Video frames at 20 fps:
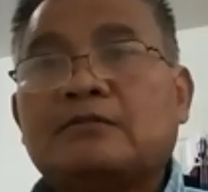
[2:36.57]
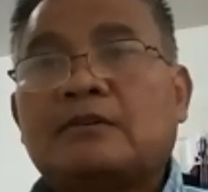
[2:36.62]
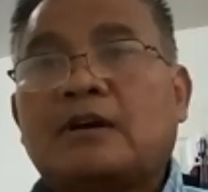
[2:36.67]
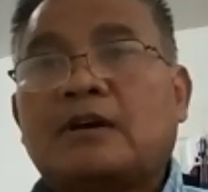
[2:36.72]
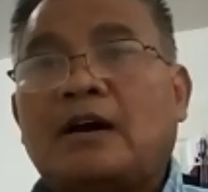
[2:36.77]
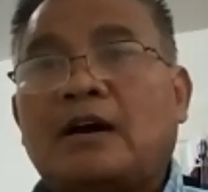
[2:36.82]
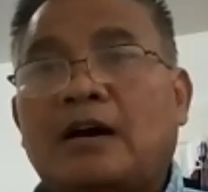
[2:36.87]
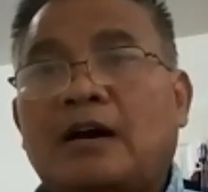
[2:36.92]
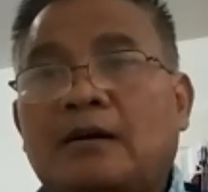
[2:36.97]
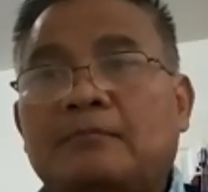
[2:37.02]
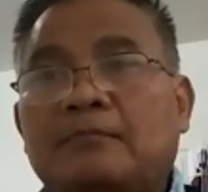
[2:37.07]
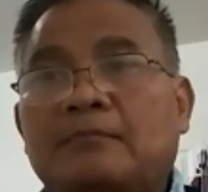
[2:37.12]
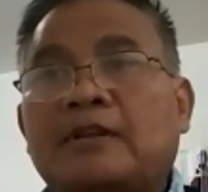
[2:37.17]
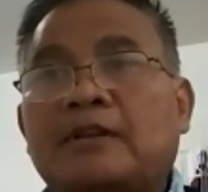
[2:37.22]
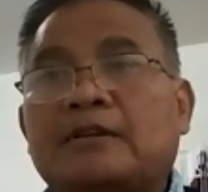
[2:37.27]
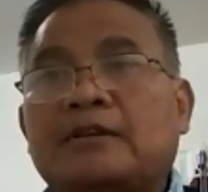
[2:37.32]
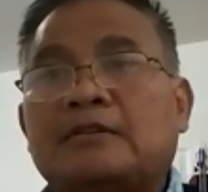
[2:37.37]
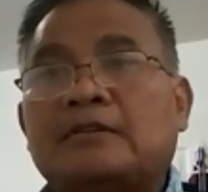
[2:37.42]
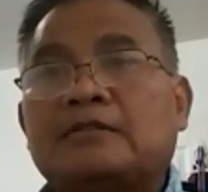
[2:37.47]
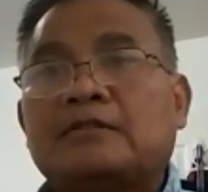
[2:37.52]
come
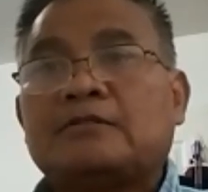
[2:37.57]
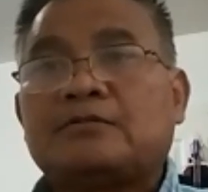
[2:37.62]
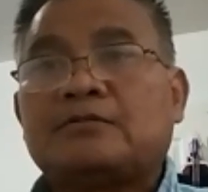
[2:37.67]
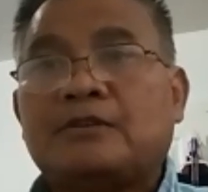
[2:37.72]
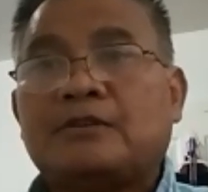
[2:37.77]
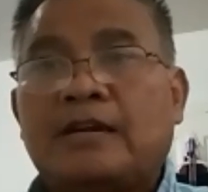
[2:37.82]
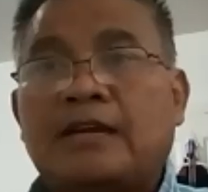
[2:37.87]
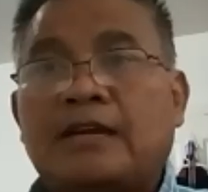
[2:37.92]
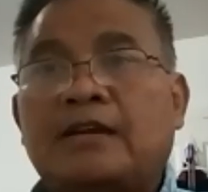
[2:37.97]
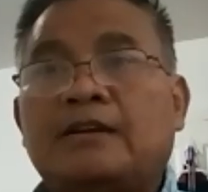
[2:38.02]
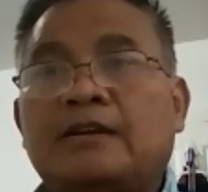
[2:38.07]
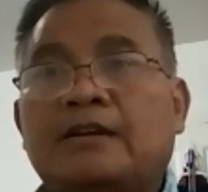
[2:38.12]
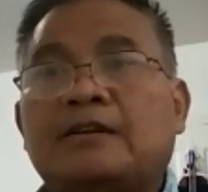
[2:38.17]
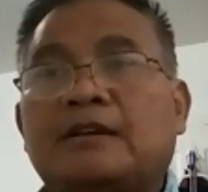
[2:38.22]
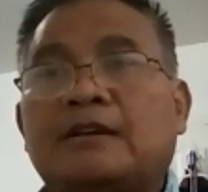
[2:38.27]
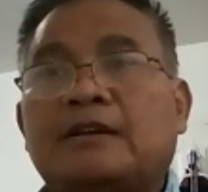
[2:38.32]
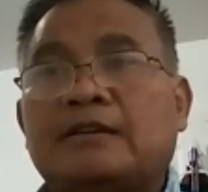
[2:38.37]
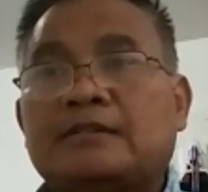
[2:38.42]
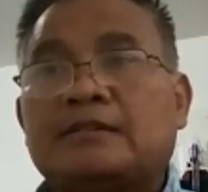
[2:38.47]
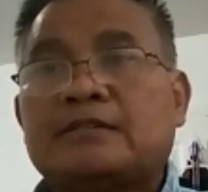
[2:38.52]
and
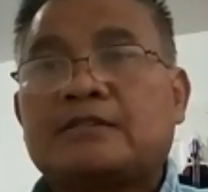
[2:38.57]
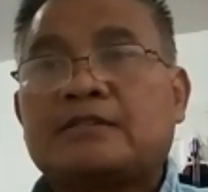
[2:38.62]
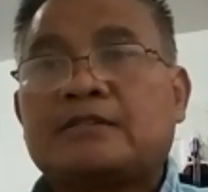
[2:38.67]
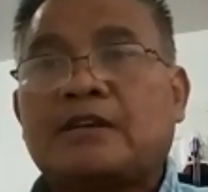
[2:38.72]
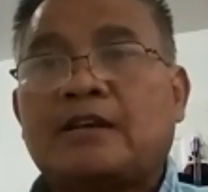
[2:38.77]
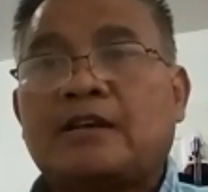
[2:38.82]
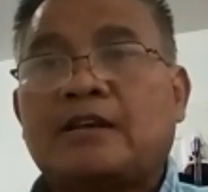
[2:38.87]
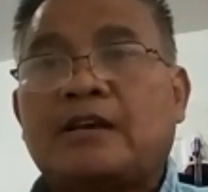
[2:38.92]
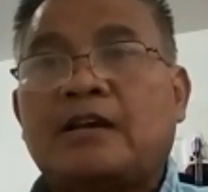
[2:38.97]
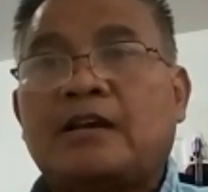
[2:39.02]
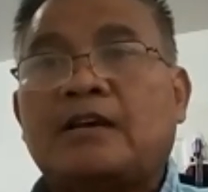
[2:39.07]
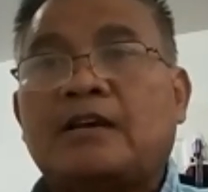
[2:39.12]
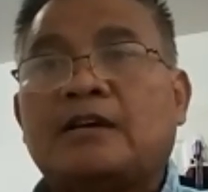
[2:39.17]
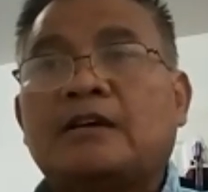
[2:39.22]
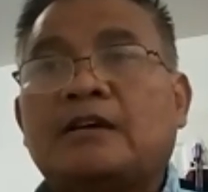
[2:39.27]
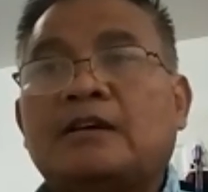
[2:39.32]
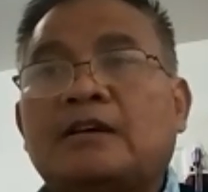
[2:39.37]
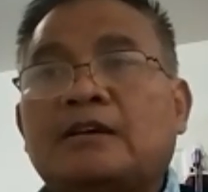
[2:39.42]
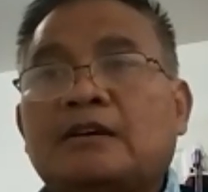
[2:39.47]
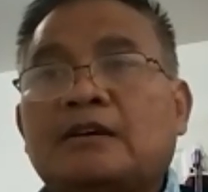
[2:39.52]
train and
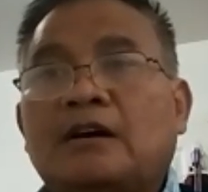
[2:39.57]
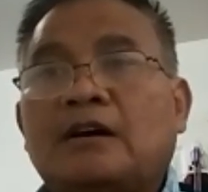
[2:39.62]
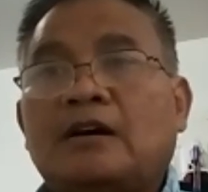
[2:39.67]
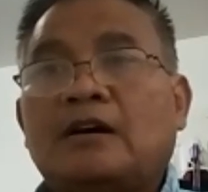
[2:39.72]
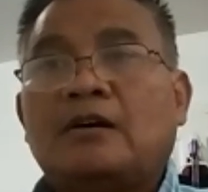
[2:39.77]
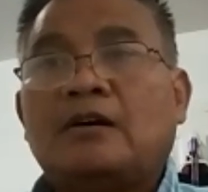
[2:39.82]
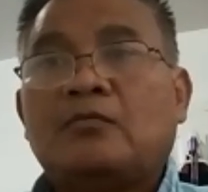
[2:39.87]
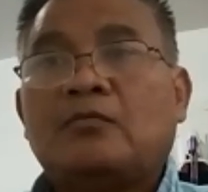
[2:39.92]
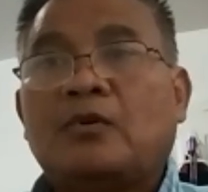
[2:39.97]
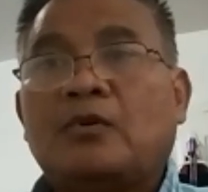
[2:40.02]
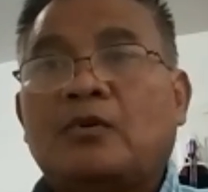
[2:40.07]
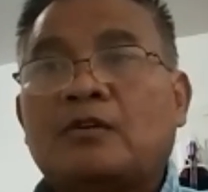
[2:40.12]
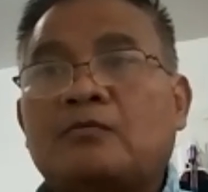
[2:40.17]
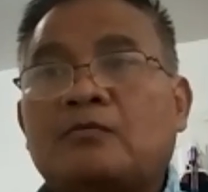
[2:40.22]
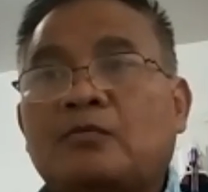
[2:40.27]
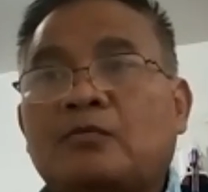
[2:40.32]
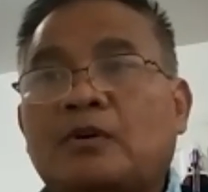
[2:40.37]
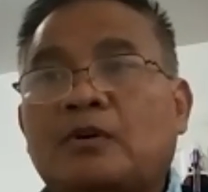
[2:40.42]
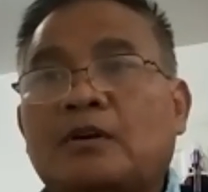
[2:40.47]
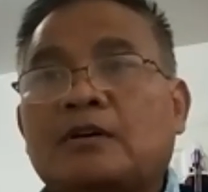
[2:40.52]
share what
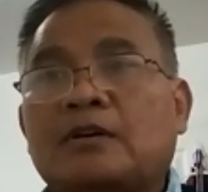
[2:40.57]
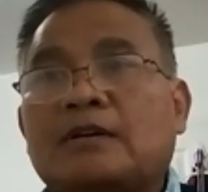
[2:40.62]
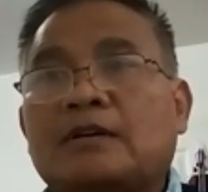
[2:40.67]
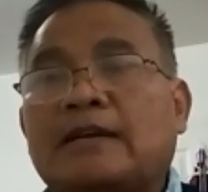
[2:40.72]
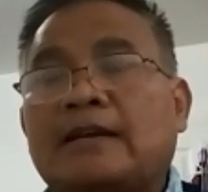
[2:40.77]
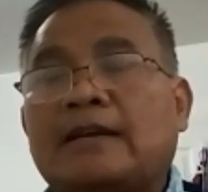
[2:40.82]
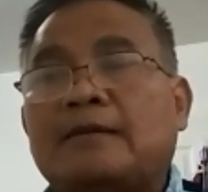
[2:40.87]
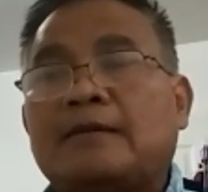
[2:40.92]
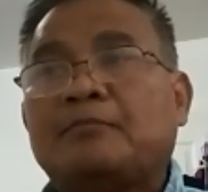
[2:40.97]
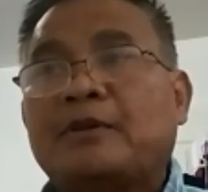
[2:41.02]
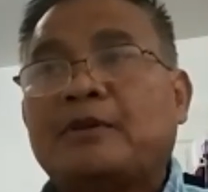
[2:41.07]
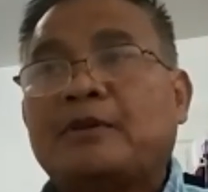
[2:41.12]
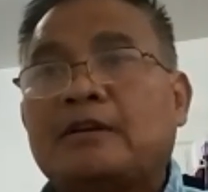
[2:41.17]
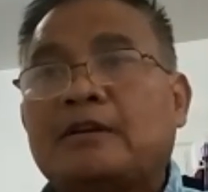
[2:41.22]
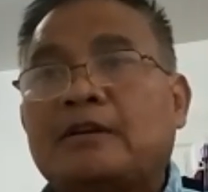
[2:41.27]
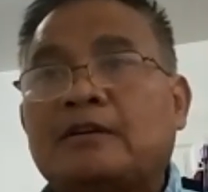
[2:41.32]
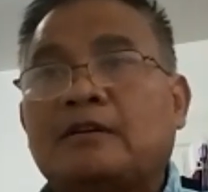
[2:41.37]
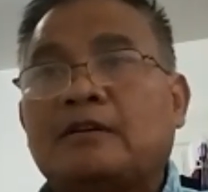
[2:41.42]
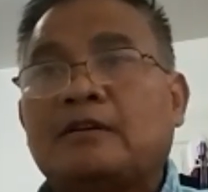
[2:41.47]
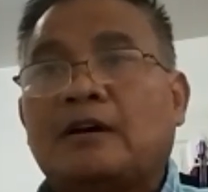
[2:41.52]
work have
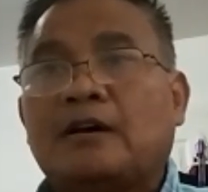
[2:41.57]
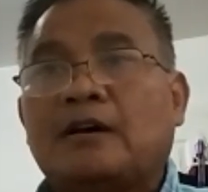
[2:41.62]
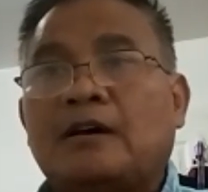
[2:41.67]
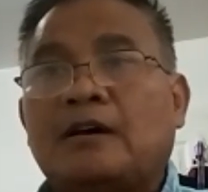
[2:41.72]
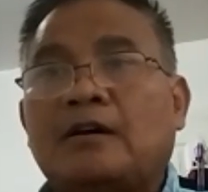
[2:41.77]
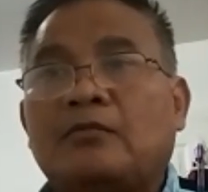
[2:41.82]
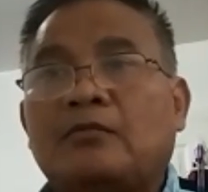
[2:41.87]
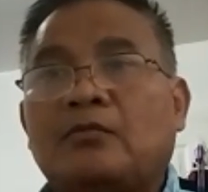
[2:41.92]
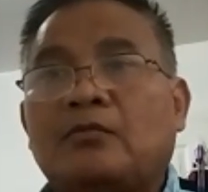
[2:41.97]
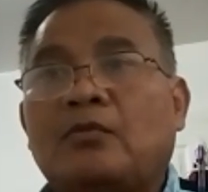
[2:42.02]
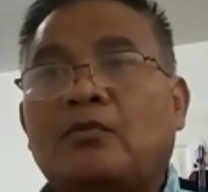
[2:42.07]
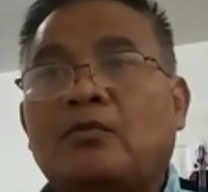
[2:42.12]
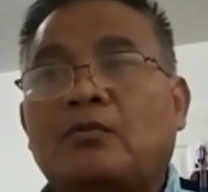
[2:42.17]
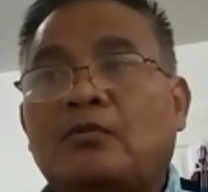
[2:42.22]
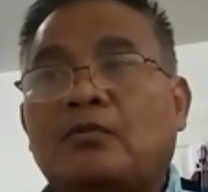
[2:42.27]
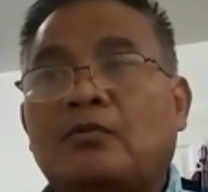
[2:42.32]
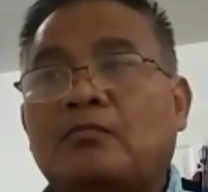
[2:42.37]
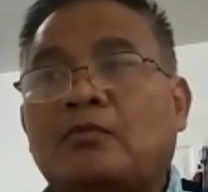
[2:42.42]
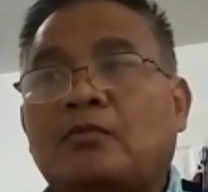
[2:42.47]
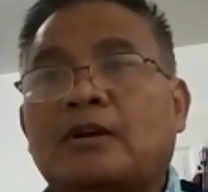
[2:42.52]
been
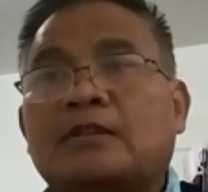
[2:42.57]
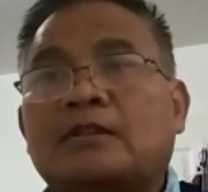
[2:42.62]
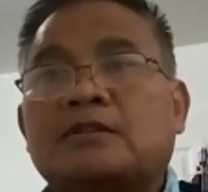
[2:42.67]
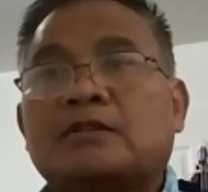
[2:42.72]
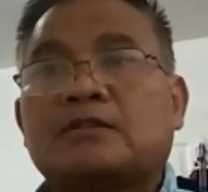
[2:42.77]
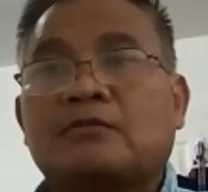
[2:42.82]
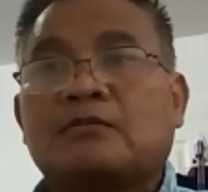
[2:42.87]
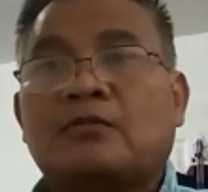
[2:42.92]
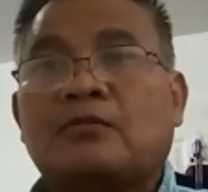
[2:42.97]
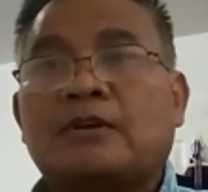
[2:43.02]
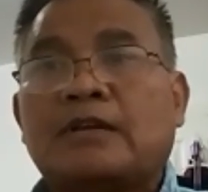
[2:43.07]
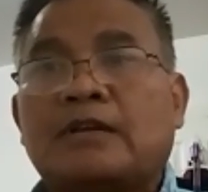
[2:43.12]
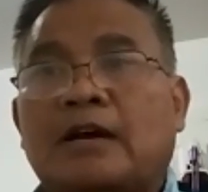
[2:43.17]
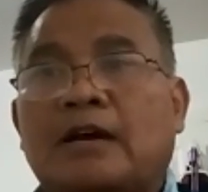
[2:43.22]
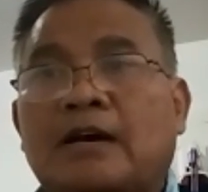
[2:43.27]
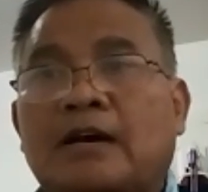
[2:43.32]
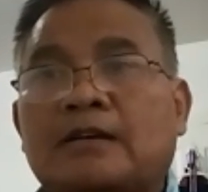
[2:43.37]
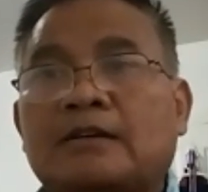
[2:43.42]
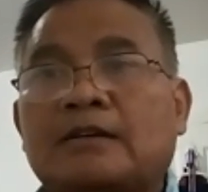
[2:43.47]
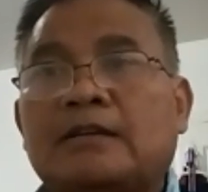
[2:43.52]
or what's going
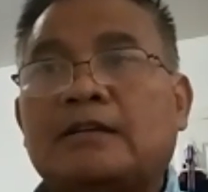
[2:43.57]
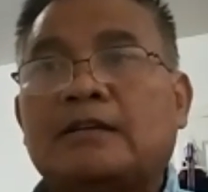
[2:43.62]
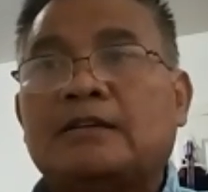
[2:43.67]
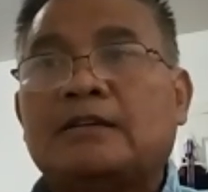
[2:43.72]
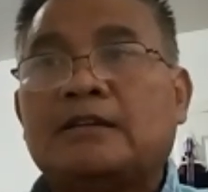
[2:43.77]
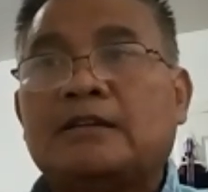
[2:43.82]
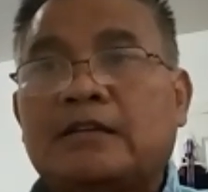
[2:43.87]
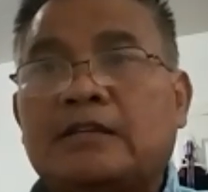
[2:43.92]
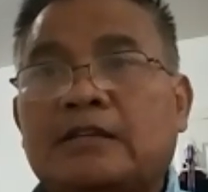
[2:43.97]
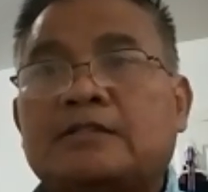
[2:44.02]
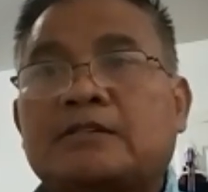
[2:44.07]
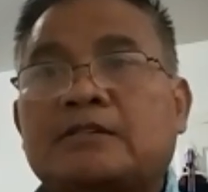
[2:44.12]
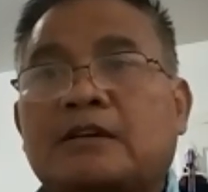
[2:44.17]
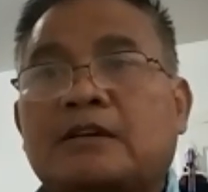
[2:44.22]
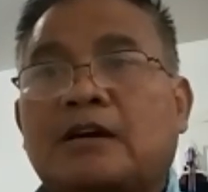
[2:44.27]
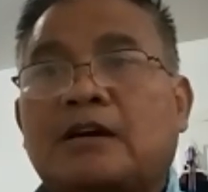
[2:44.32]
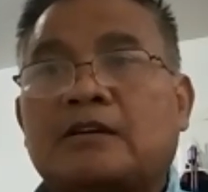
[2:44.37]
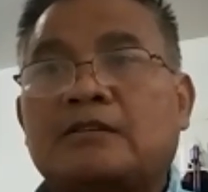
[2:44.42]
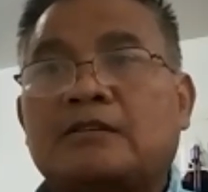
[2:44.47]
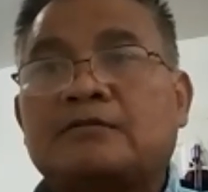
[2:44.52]
on in each
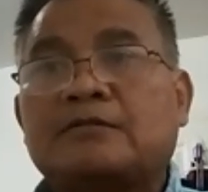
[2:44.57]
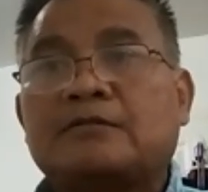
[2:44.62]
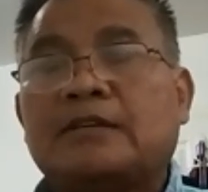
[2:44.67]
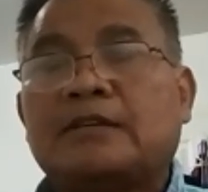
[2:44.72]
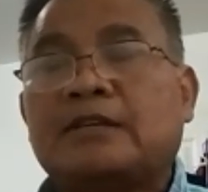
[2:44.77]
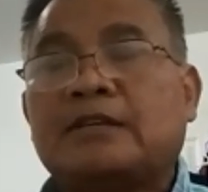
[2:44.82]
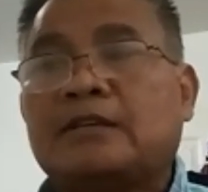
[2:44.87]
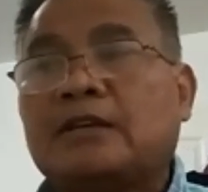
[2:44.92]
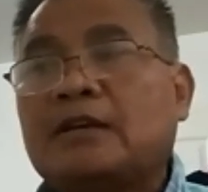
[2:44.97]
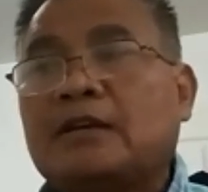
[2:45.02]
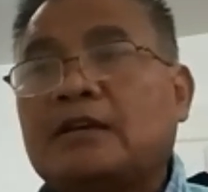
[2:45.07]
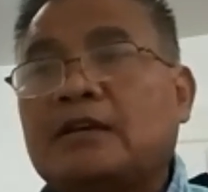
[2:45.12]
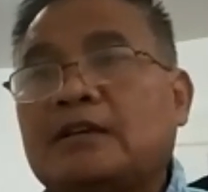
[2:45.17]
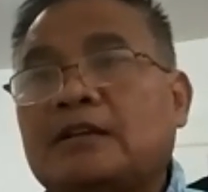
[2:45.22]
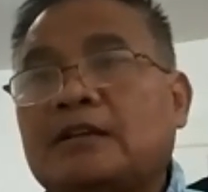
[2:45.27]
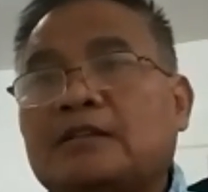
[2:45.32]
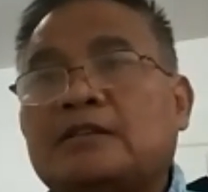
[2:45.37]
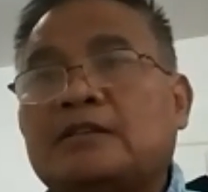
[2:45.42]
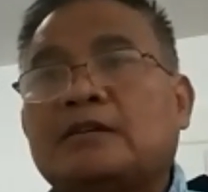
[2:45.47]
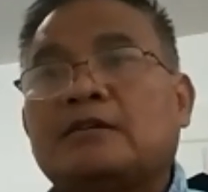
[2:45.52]
country in
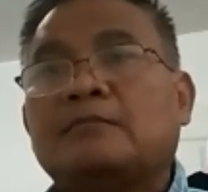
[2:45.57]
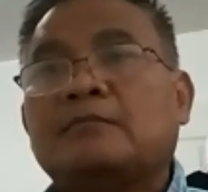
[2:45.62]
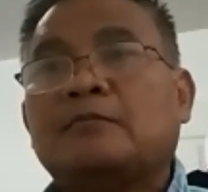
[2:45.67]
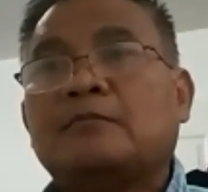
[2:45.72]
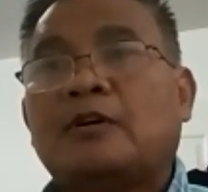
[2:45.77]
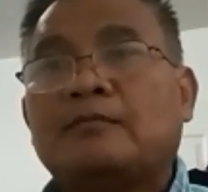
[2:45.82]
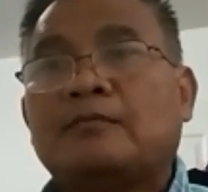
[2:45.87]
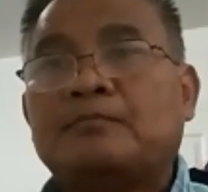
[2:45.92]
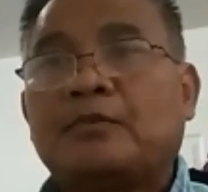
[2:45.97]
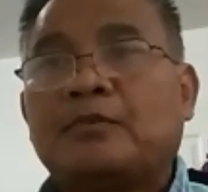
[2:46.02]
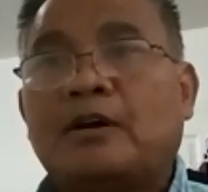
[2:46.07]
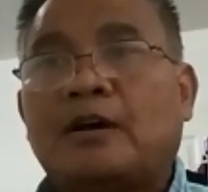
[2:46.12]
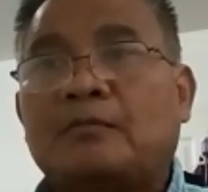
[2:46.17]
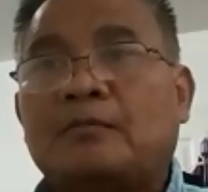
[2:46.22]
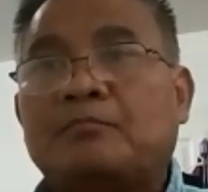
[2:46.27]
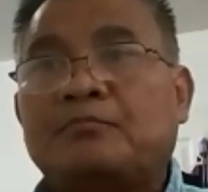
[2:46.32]
terms of